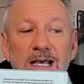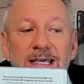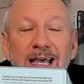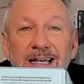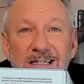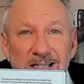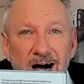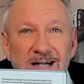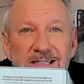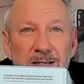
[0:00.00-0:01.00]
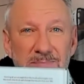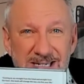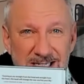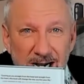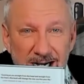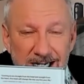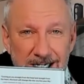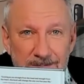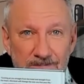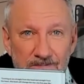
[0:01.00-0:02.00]
cannot be dyed.
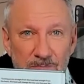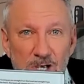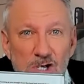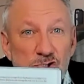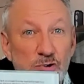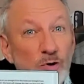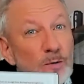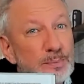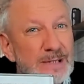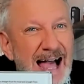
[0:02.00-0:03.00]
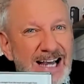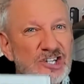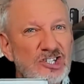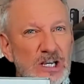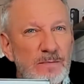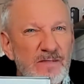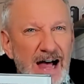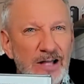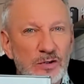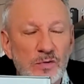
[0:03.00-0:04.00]
So your black sheep
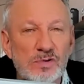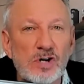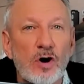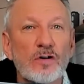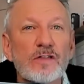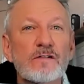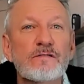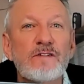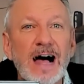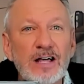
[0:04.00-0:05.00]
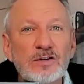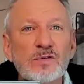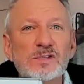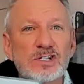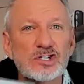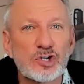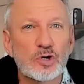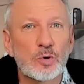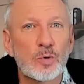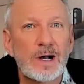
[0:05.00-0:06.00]
values are the values in
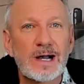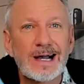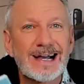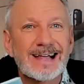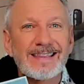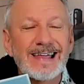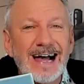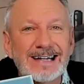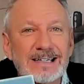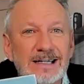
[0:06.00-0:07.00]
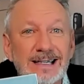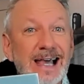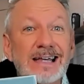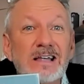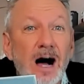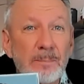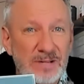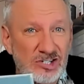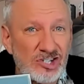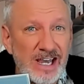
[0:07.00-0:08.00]
you that cannot be
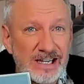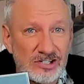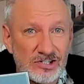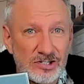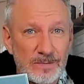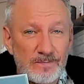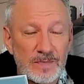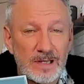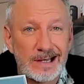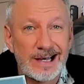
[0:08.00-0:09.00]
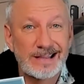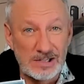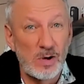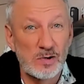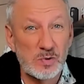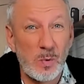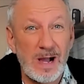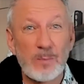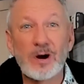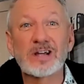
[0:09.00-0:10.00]
changed. And that's also why
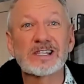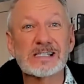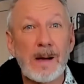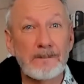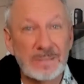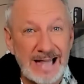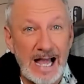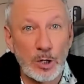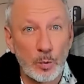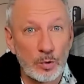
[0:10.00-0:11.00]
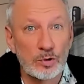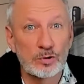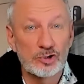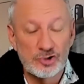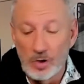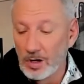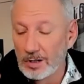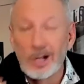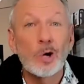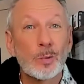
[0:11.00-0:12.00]
I'm wearing this black wool
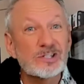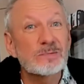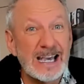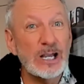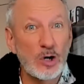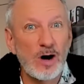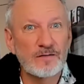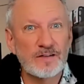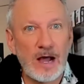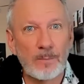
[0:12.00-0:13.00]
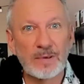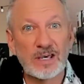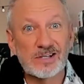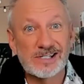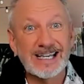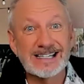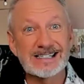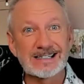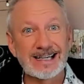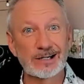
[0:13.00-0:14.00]
shawl, which I'm taking off now because
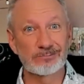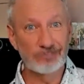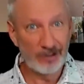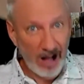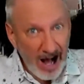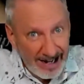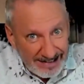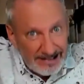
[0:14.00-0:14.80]
it's like hot.